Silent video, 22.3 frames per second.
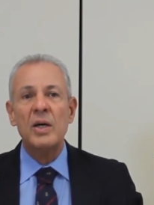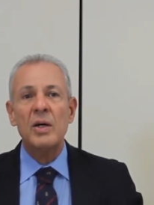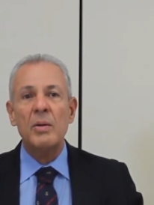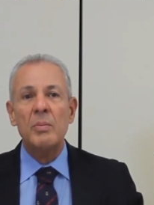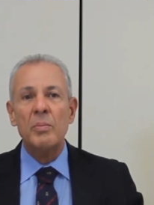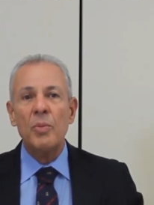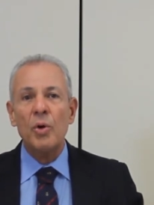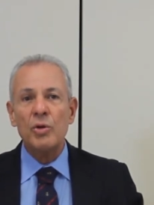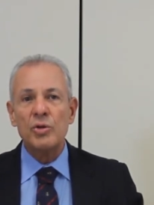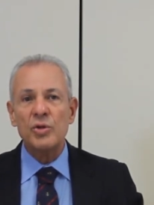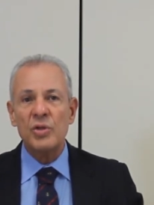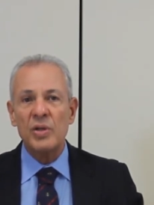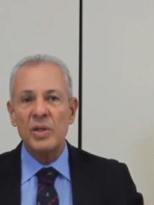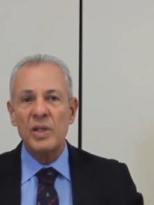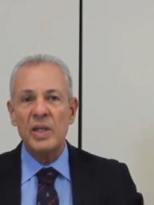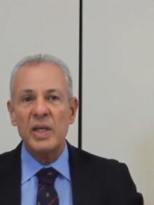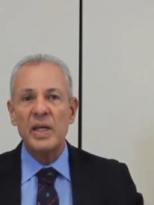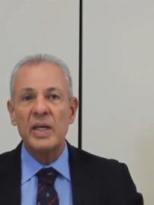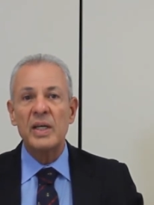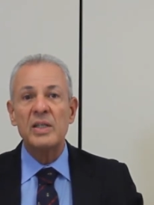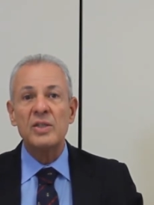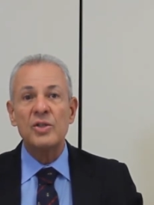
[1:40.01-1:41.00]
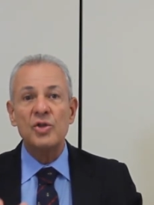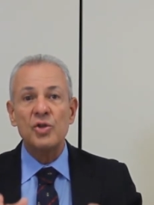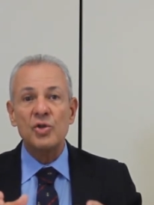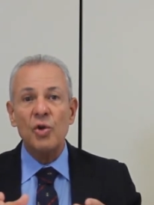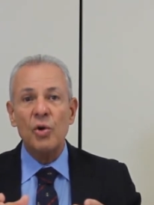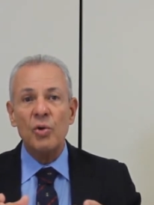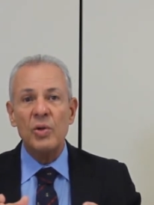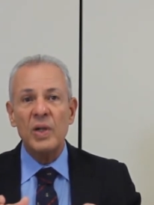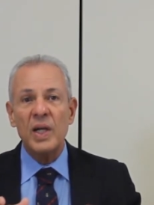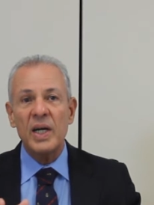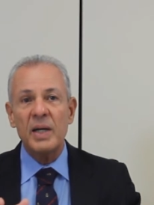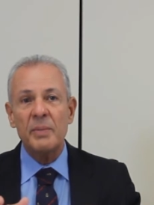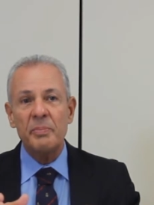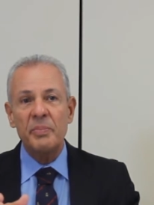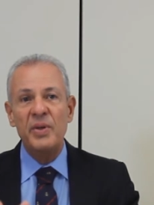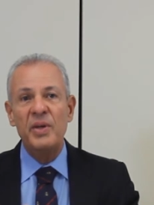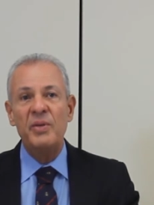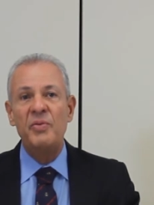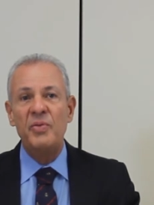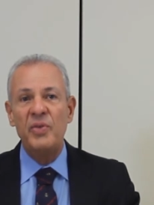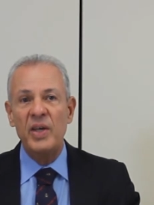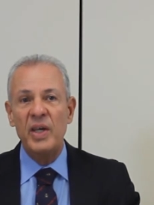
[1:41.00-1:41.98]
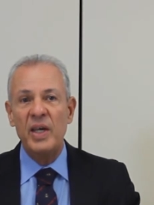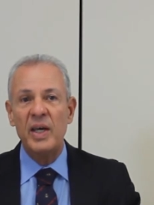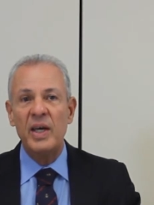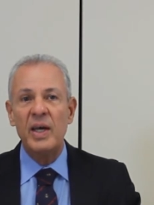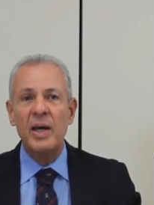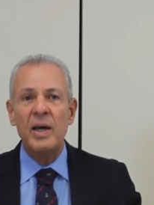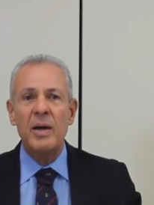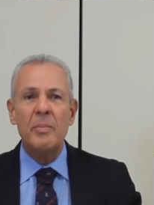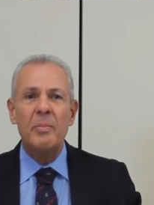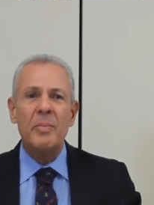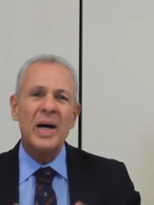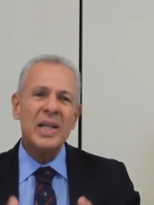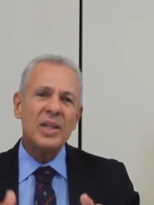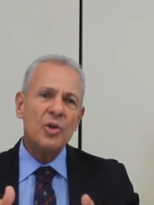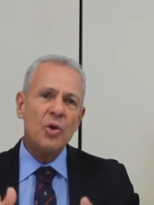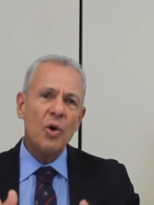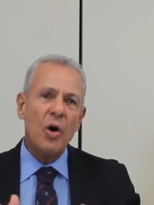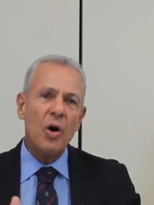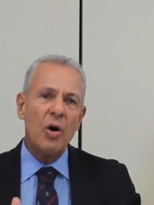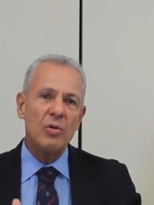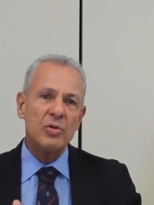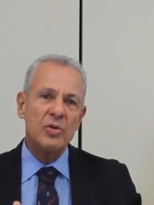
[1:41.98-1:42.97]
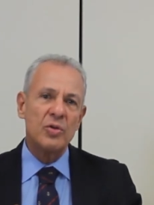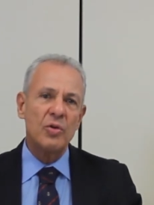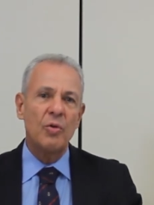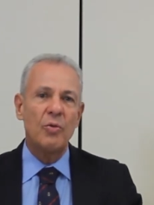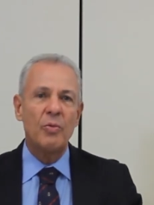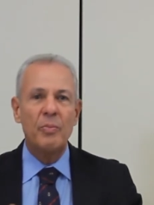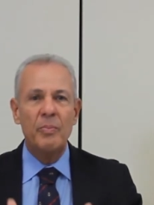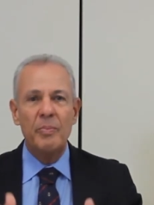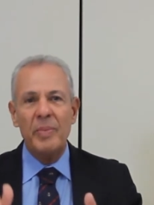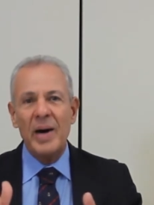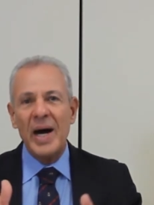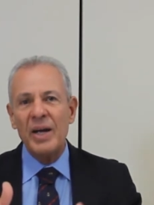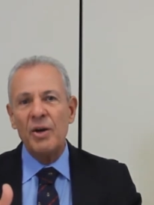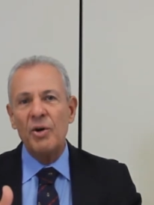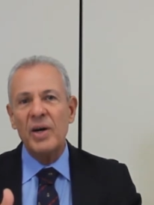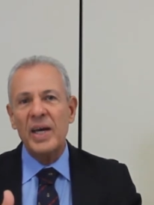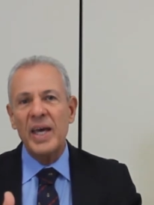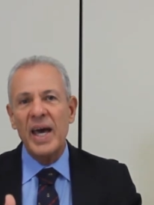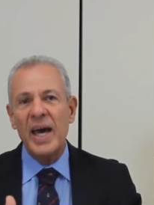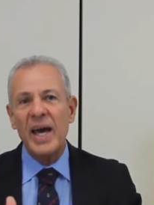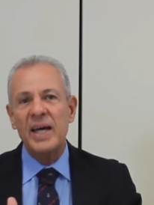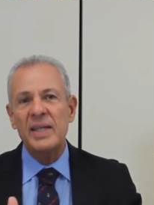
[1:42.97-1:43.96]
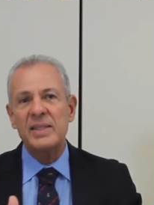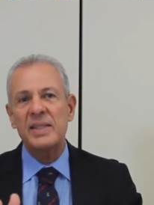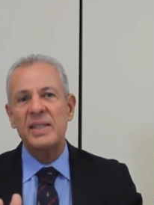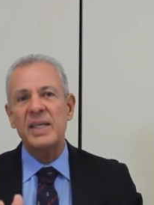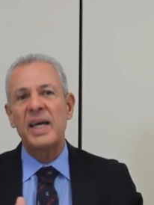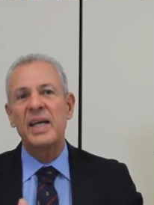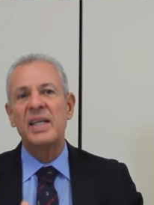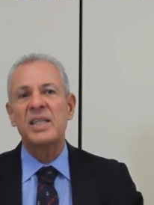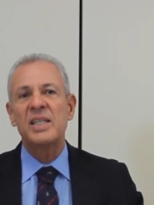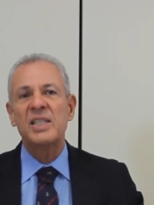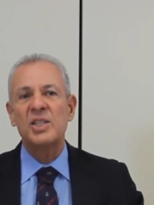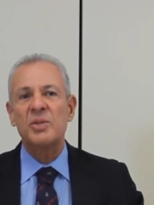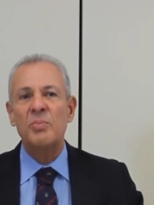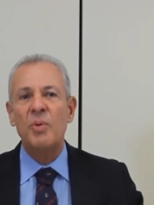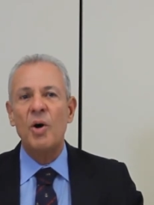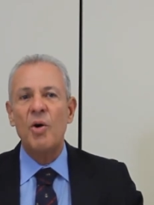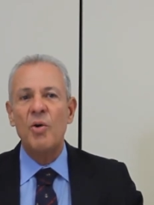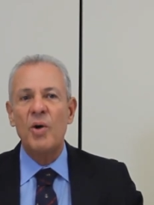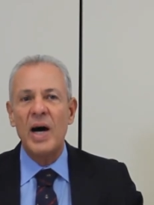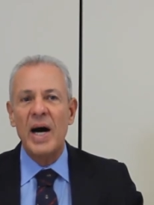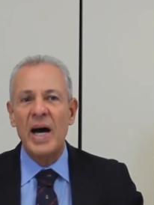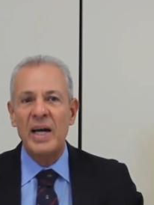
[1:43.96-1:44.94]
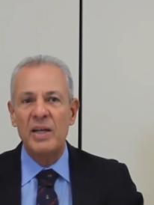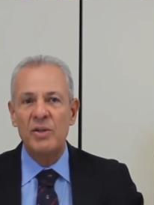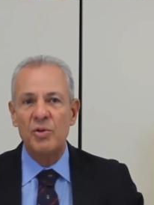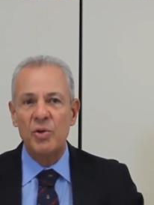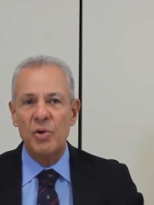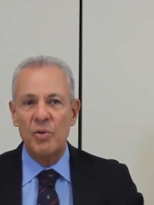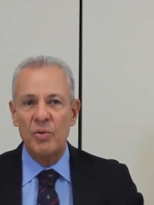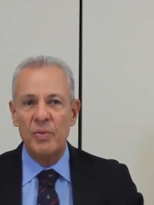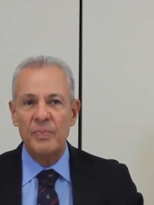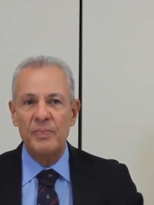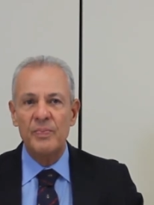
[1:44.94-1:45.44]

mostly solar PV, but also biogas and small hydro.